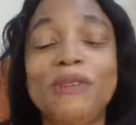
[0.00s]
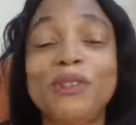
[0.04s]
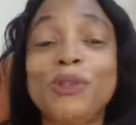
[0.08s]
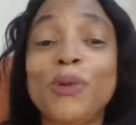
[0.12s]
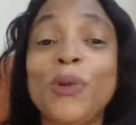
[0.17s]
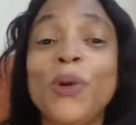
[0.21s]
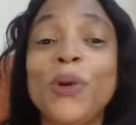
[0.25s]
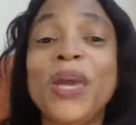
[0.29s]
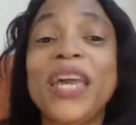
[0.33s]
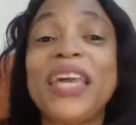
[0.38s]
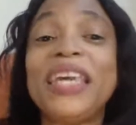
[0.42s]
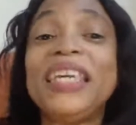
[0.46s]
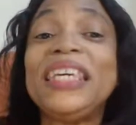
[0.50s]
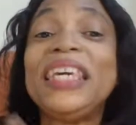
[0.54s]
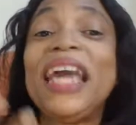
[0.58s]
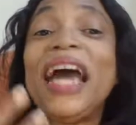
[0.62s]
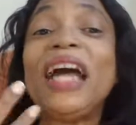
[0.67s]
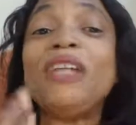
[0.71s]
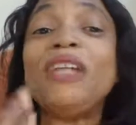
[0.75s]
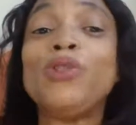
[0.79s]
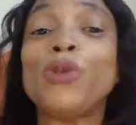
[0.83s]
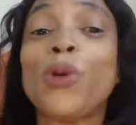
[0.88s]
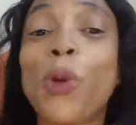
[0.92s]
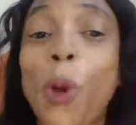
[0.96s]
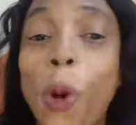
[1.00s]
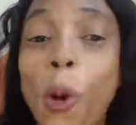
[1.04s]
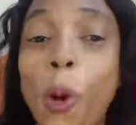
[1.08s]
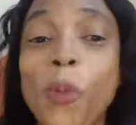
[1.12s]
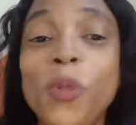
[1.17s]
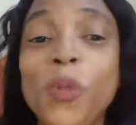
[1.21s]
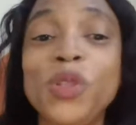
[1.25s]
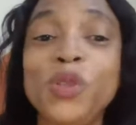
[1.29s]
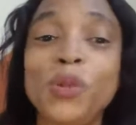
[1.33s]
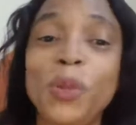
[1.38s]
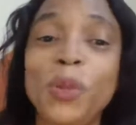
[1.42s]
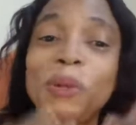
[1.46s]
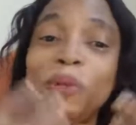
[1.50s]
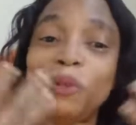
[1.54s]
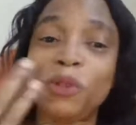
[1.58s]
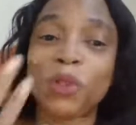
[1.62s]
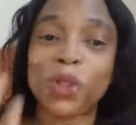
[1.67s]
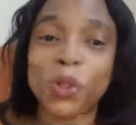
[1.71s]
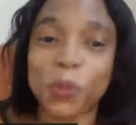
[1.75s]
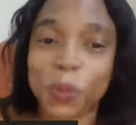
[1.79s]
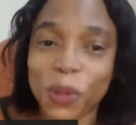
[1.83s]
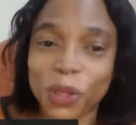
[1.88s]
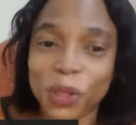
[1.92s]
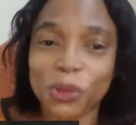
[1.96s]
So he had to call me to be able to
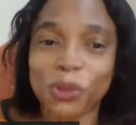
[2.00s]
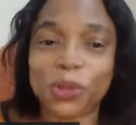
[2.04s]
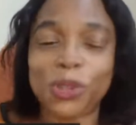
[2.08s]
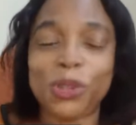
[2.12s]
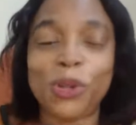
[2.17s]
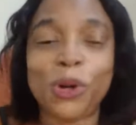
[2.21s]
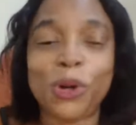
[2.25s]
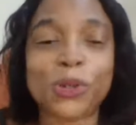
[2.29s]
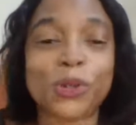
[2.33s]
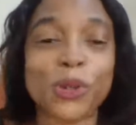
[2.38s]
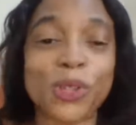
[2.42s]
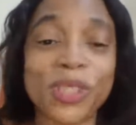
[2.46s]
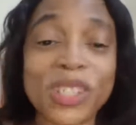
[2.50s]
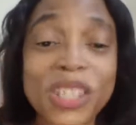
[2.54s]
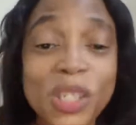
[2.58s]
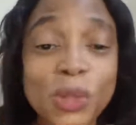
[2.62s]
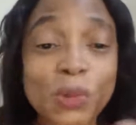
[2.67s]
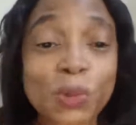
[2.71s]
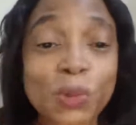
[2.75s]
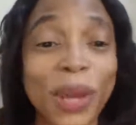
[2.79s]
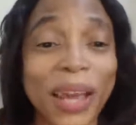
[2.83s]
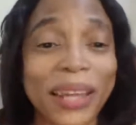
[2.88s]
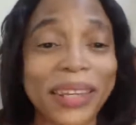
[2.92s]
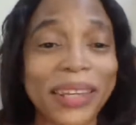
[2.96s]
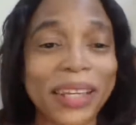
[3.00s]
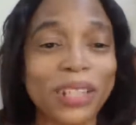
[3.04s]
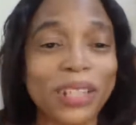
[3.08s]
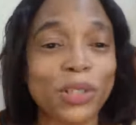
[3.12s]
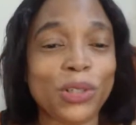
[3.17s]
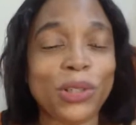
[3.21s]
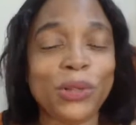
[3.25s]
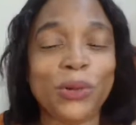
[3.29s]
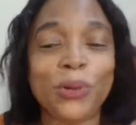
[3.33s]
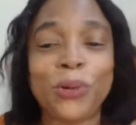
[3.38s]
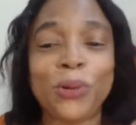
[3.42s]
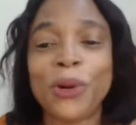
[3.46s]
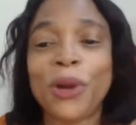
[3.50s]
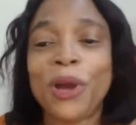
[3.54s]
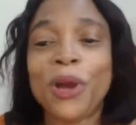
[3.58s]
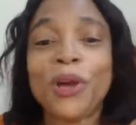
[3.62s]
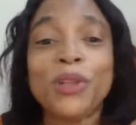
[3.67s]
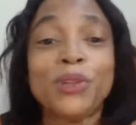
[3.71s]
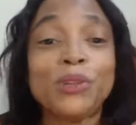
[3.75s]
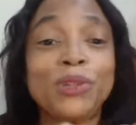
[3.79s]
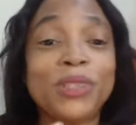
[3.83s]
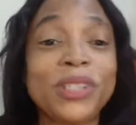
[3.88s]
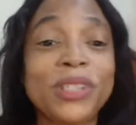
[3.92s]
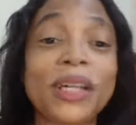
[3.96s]
speak to the doctor, since we are an NGO,
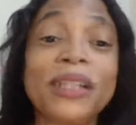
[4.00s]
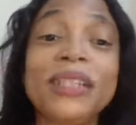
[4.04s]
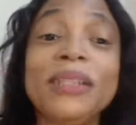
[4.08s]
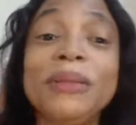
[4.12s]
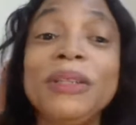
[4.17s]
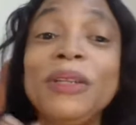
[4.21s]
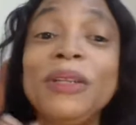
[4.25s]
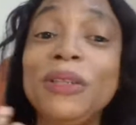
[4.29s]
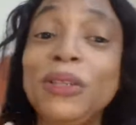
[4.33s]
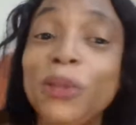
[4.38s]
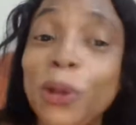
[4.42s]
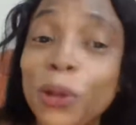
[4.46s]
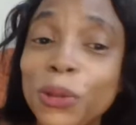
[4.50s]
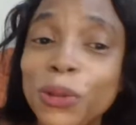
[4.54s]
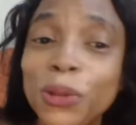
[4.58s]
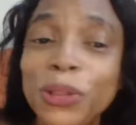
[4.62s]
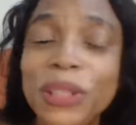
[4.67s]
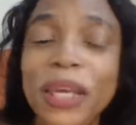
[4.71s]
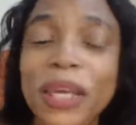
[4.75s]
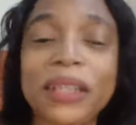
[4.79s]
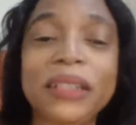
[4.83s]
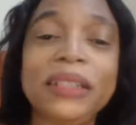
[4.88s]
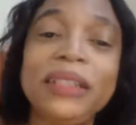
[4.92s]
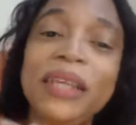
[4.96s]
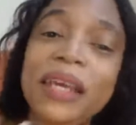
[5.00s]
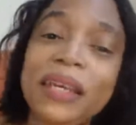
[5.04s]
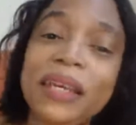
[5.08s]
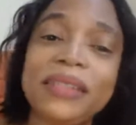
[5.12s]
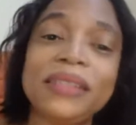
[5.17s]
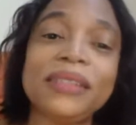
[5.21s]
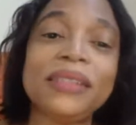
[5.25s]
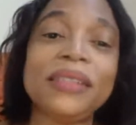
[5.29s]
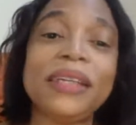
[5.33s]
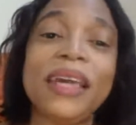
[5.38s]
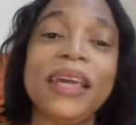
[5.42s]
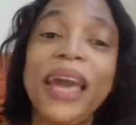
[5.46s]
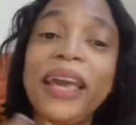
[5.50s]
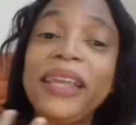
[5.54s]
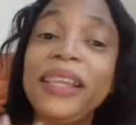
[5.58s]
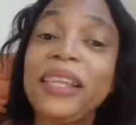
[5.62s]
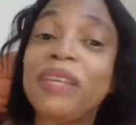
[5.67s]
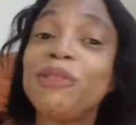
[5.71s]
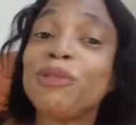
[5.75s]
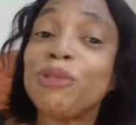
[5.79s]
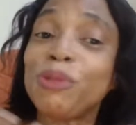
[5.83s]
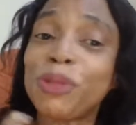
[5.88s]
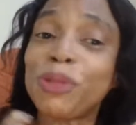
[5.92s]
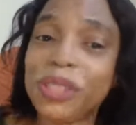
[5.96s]
to tell the doctor that yes, the guy
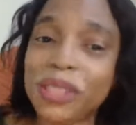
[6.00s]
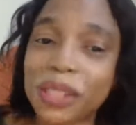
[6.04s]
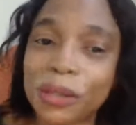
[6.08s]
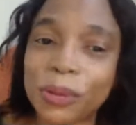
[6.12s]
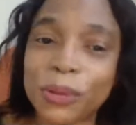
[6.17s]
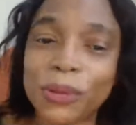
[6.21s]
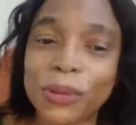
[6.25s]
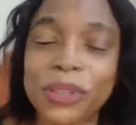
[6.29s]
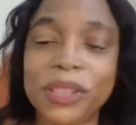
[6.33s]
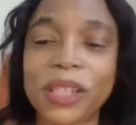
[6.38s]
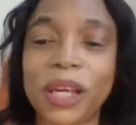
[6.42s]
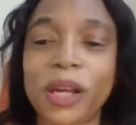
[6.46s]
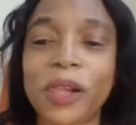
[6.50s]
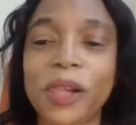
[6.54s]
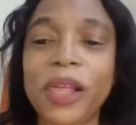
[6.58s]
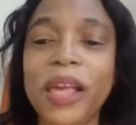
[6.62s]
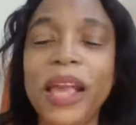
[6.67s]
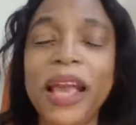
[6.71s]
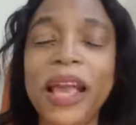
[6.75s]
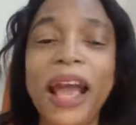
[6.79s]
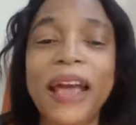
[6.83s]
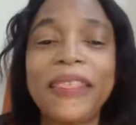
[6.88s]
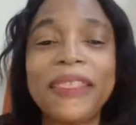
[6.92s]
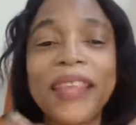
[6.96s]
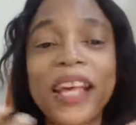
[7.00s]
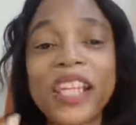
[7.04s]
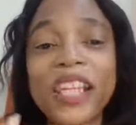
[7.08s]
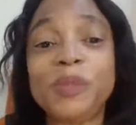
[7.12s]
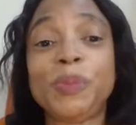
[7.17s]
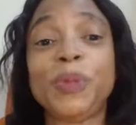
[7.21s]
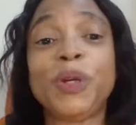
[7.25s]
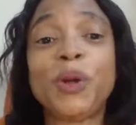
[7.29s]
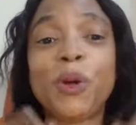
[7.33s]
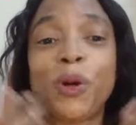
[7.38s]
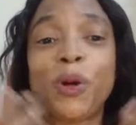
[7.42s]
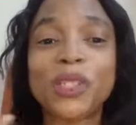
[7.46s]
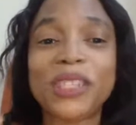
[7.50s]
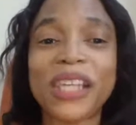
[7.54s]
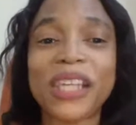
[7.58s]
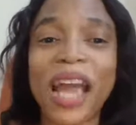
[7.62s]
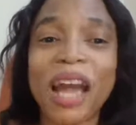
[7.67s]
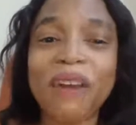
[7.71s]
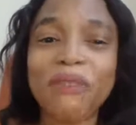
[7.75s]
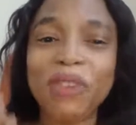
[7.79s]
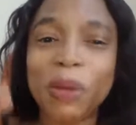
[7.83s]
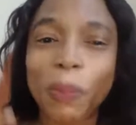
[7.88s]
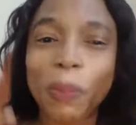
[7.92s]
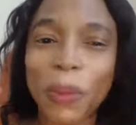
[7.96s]
lives with sickle cell, and that's because they
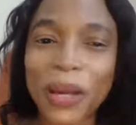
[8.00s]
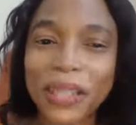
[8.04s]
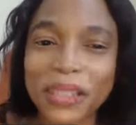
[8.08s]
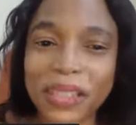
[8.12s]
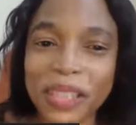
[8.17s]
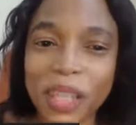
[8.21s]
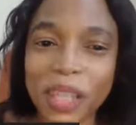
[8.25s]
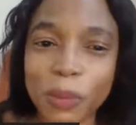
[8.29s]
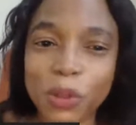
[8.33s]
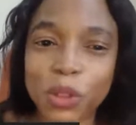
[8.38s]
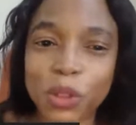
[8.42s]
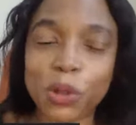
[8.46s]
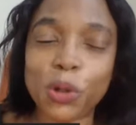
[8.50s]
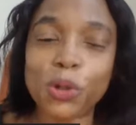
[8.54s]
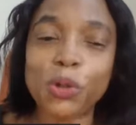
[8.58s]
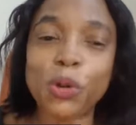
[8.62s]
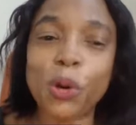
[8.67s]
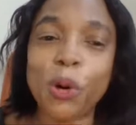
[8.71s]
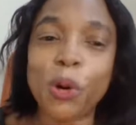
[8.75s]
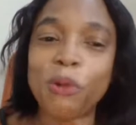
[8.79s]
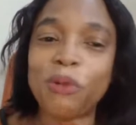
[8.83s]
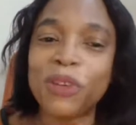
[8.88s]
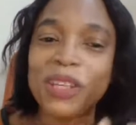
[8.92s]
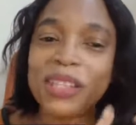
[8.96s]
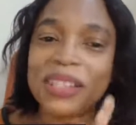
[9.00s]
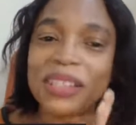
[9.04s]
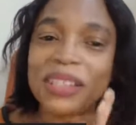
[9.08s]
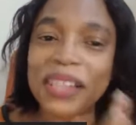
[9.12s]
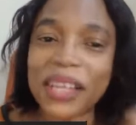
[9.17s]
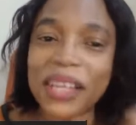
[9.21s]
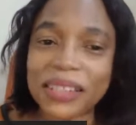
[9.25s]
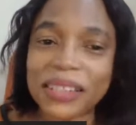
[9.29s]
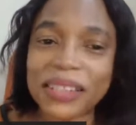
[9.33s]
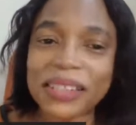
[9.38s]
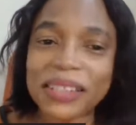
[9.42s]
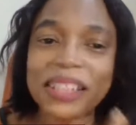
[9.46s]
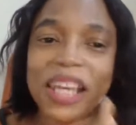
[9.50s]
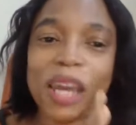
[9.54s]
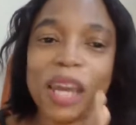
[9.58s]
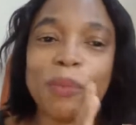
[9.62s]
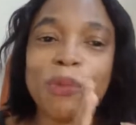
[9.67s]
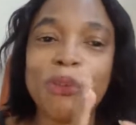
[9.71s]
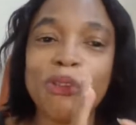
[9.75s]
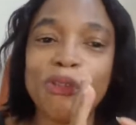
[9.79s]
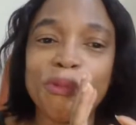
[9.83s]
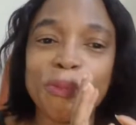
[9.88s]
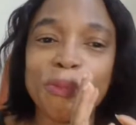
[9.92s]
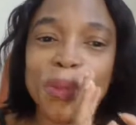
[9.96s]
have a perception of a certain type
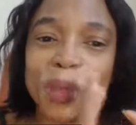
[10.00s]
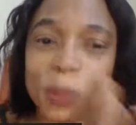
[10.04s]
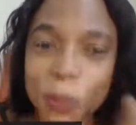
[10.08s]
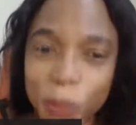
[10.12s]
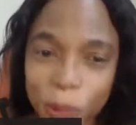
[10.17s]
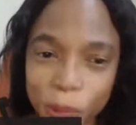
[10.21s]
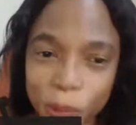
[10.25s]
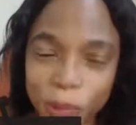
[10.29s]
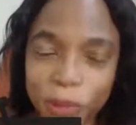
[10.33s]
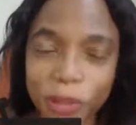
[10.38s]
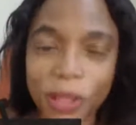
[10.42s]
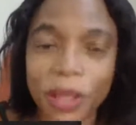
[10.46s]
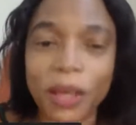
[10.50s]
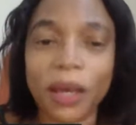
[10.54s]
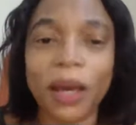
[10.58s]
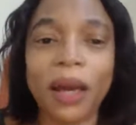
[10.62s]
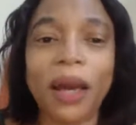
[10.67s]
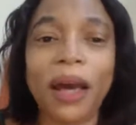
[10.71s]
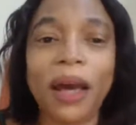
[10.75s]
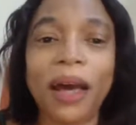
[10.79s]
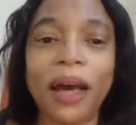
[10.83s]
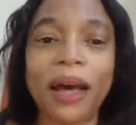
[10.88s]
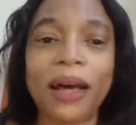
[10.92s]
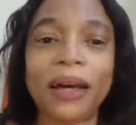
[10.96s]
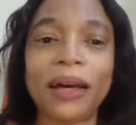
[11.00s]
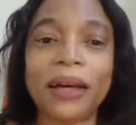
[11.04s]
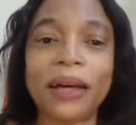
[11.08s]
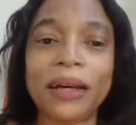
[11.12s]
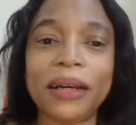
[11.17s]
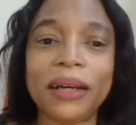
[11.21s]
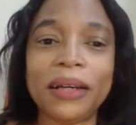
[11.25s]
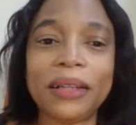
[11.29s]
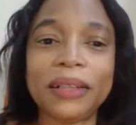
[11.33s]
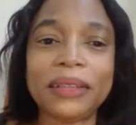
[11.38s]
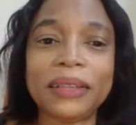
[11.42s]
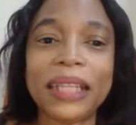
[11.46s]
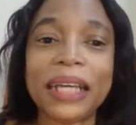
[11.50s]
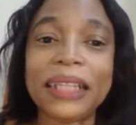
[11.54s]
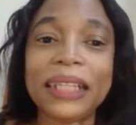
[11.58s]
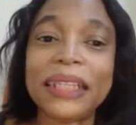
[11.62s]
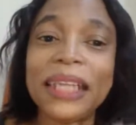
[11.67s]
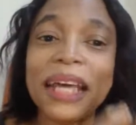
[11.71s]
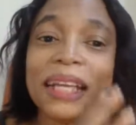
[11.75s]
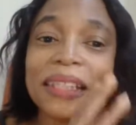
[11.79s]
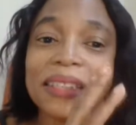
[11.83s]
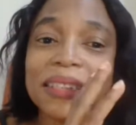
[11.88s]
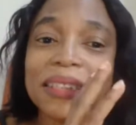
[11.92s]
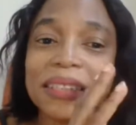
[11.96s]
of people,
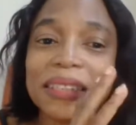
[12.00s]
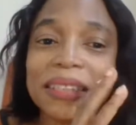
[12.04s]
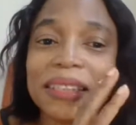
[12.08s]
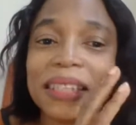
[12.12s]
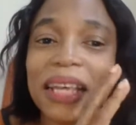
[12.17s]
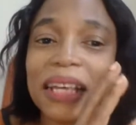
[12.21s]
that's